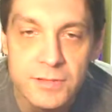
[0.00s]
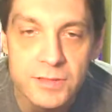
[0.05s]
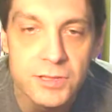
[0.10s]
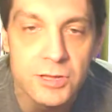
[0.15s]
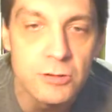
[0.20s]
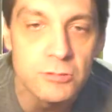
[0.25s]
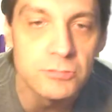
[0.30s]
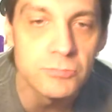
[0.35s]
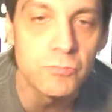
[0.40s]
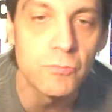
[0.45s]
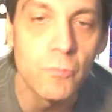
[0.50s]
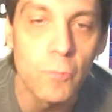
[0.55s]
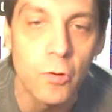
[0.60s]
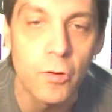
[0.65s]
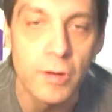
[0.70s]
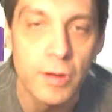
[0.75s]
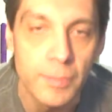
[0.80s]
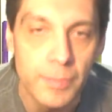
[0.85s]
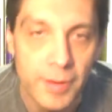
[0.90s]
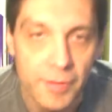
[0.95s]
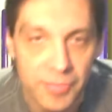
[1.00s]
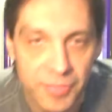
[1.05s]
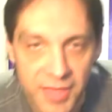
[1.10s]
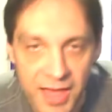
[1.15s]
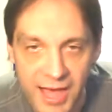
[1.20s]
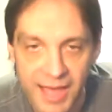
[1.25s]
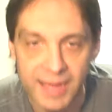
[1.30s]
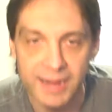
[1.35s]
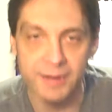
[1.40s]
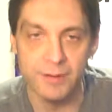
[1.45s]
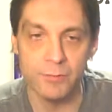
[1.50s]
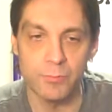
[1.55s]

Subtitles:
don't worry about that.